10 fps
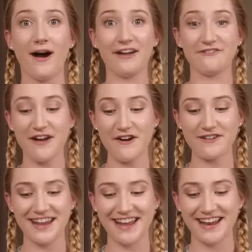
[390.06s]
I found
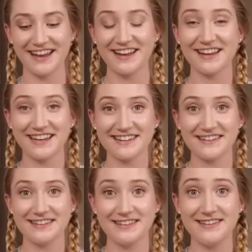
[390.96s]
it.
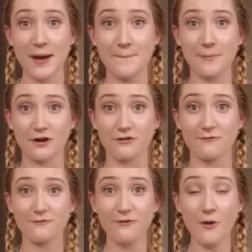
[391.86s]
Number
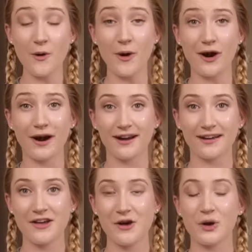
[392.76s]
four.
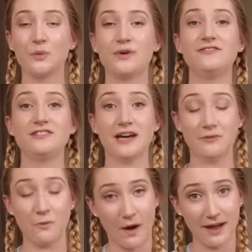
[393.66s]
We've
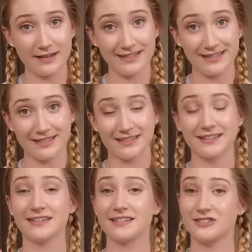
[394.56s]
done one,
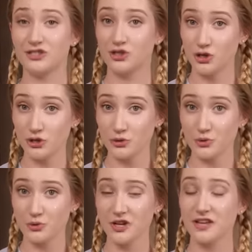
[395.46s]
two,
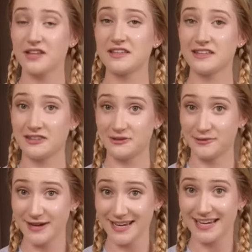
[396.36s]

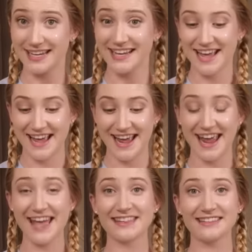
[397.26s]
three,
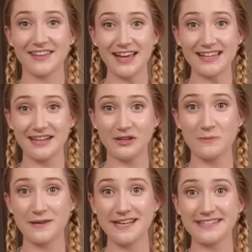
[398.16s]
and the light yellow
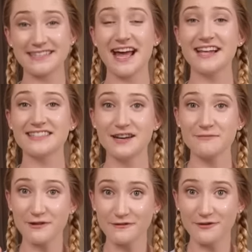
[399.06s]
piece has
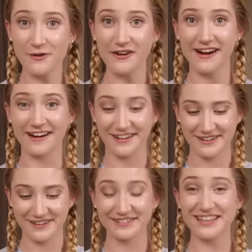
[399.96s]
number four.
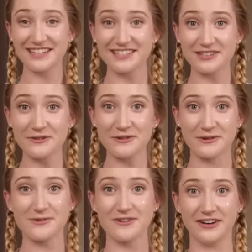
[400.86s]
That's so
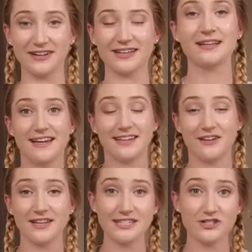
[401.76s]
cool. Now
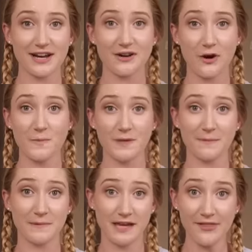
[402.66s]
let's try to open
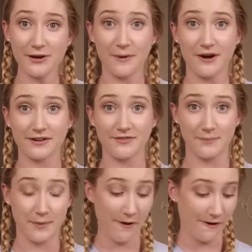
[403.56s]
up the other part of the
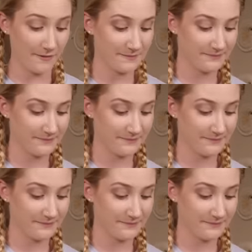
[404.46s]
ball.